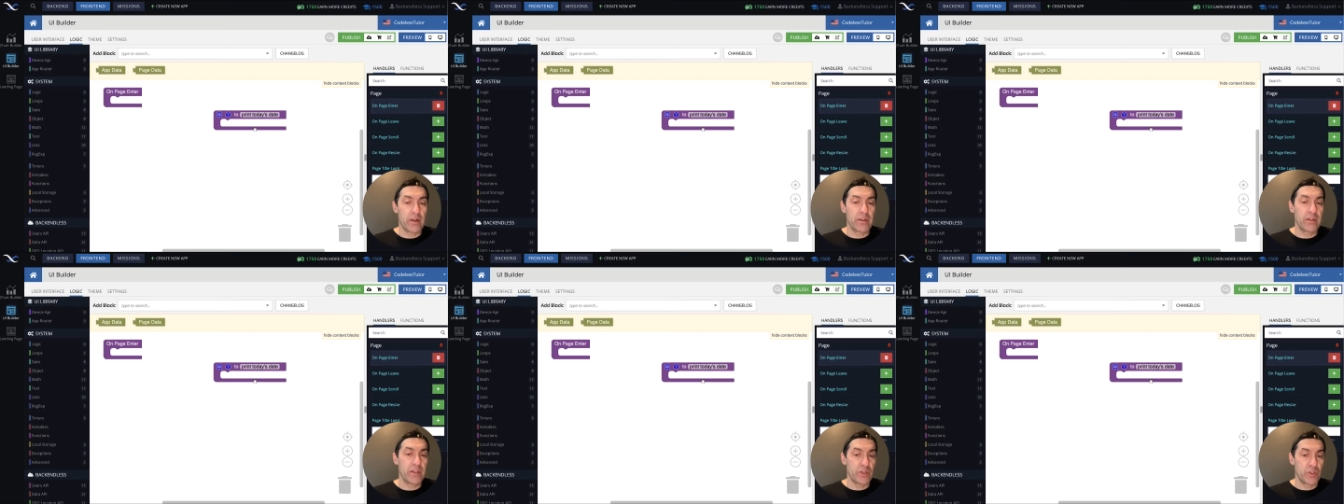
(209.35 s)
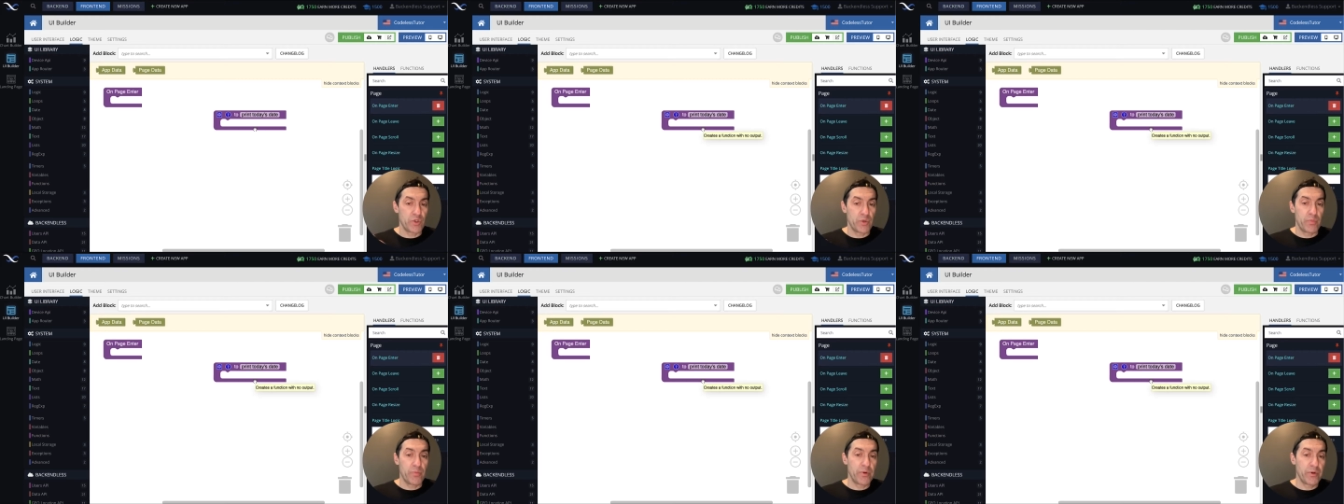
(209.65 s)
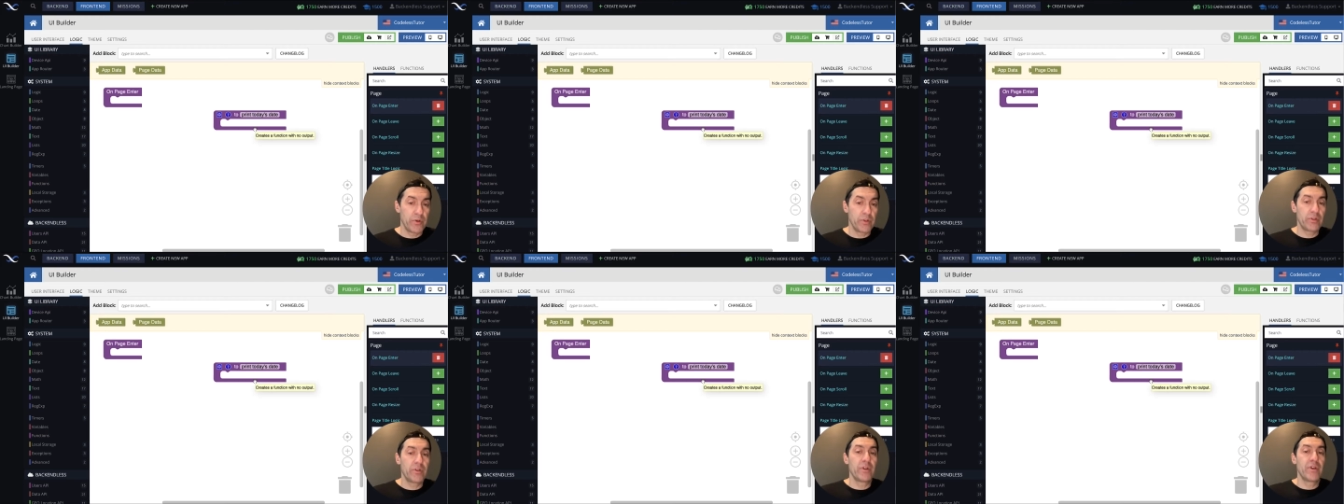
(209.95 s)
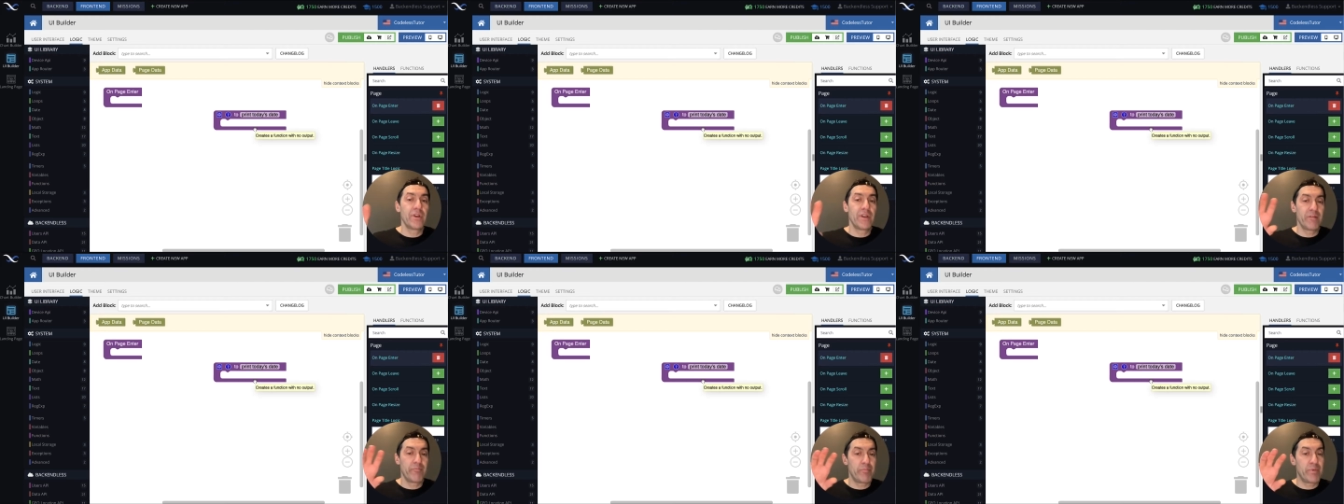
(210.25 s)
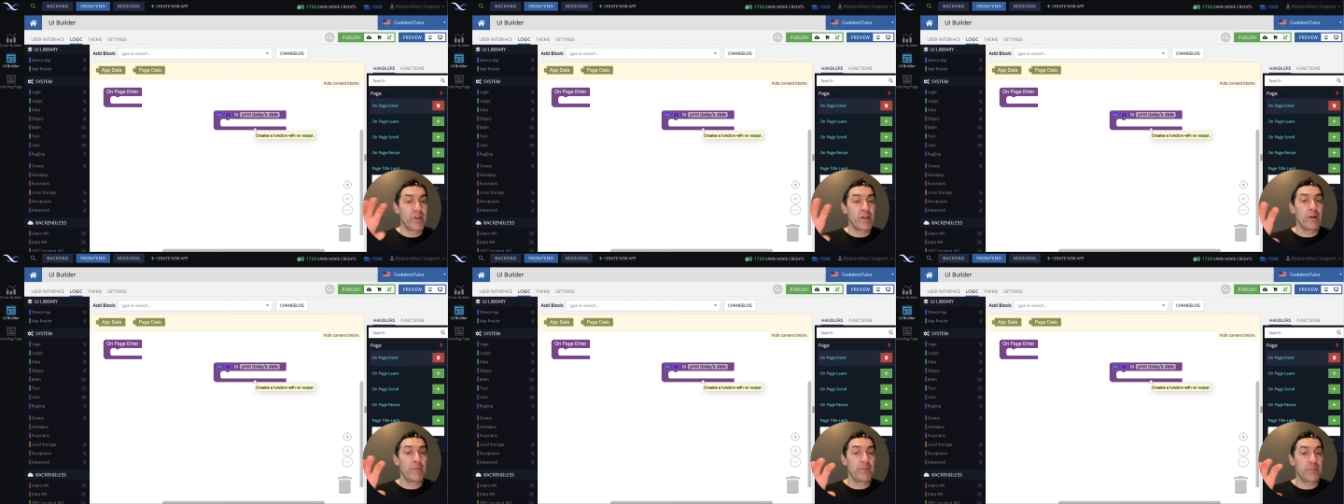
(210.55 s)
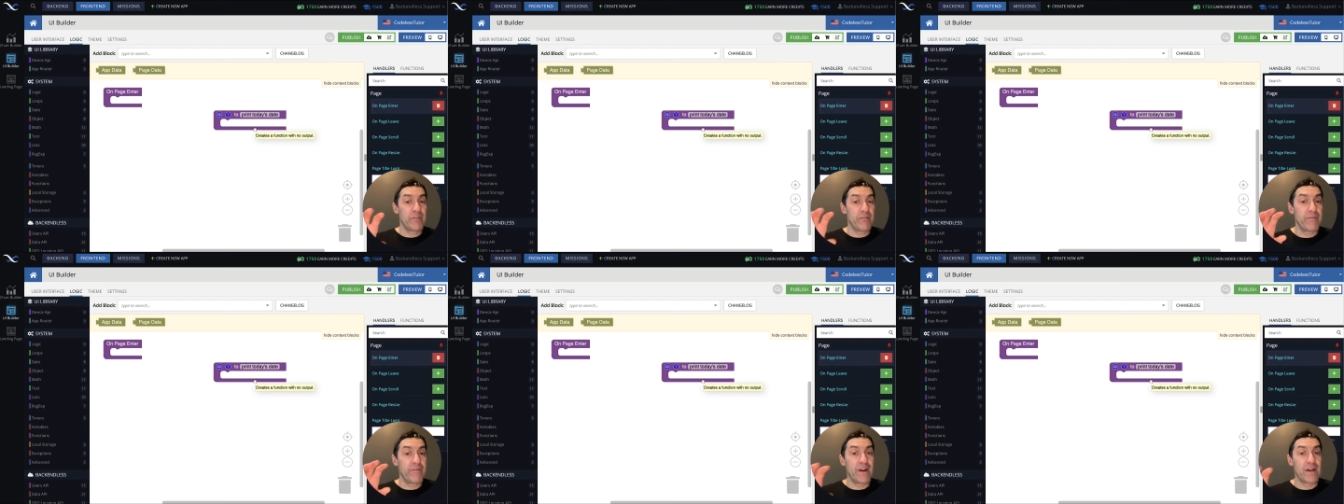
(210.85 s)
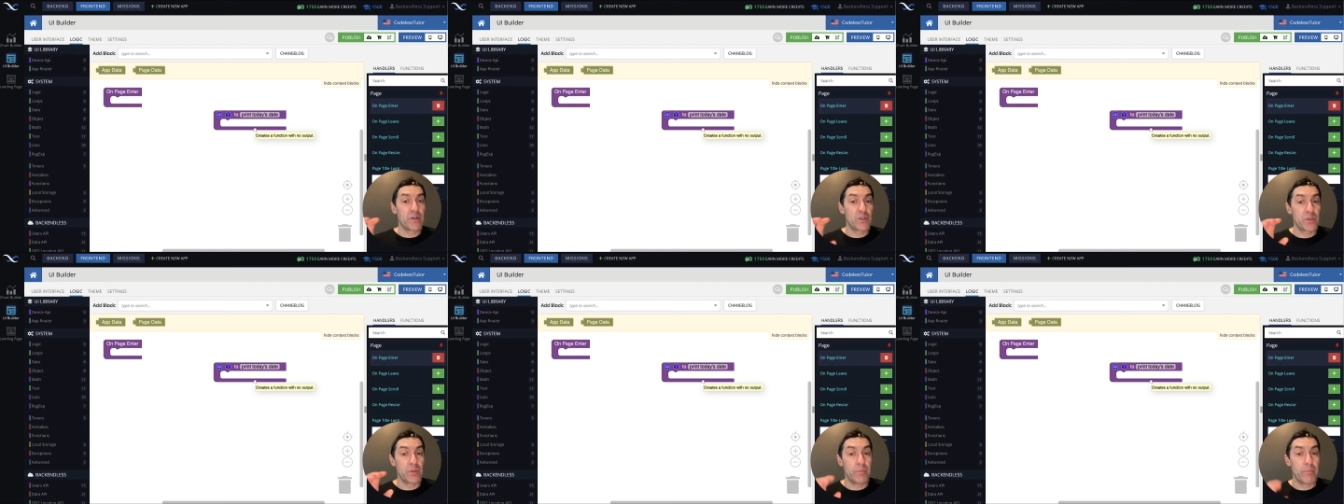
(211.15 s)
that you put becomes the
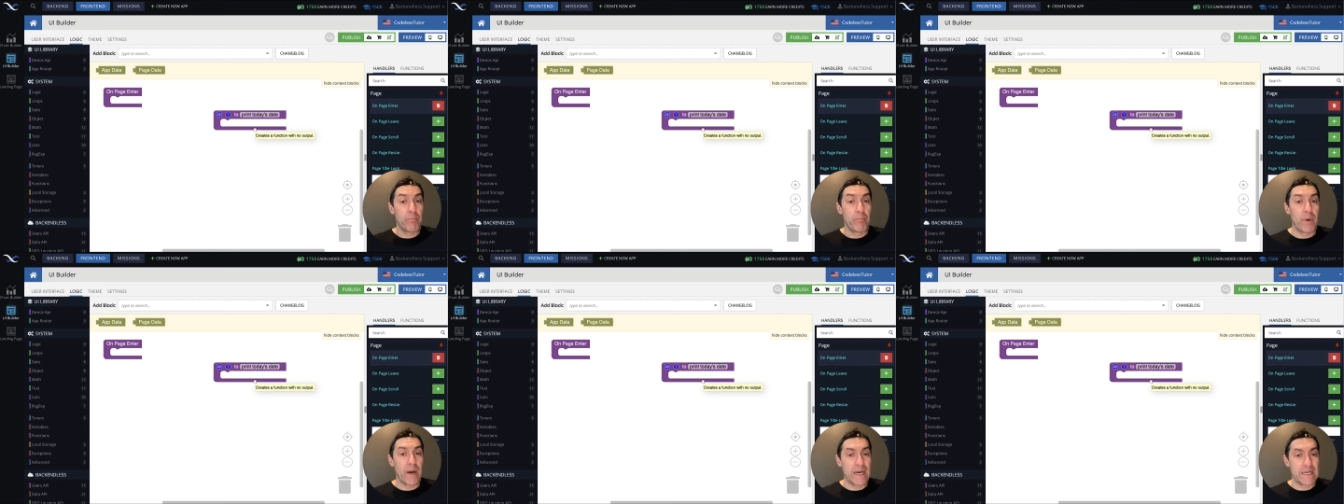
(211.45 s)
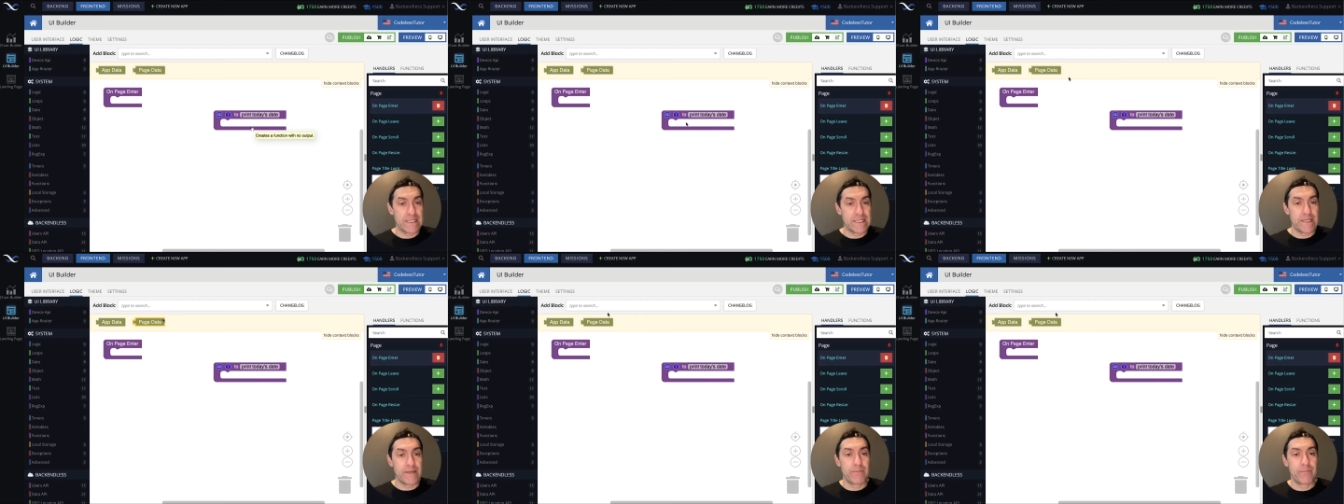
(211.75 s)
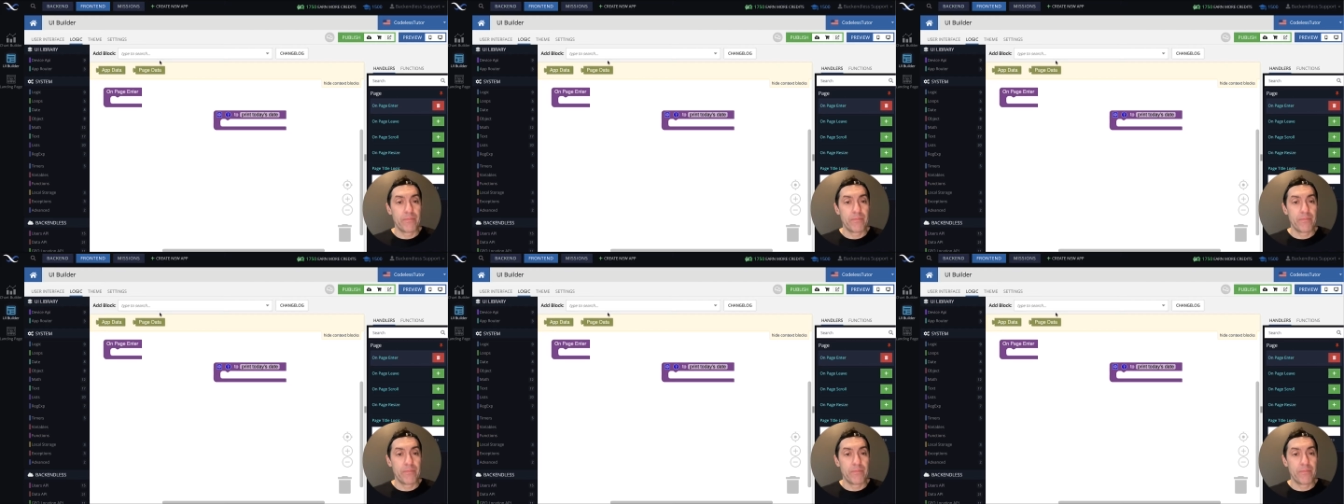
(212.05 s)
function body.